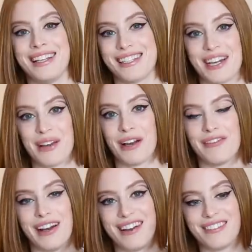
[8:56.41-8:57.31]
And this time
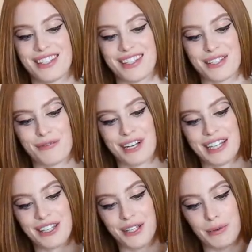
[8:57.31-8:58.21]
I found this
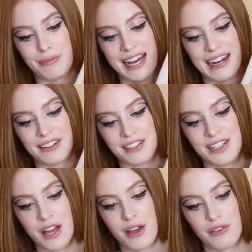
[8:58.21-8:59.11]
really cute
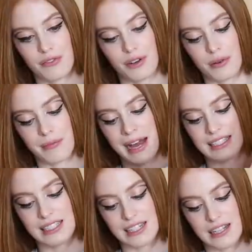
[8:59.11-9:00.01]
blouse from
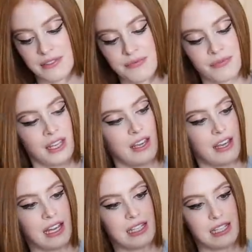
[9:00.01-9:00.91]
Asda
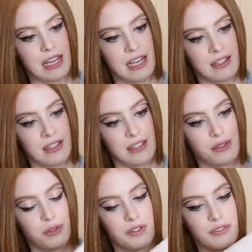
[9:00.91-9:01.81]
it's in
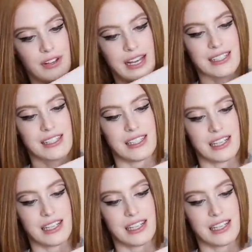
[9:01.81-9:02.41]
this sort of like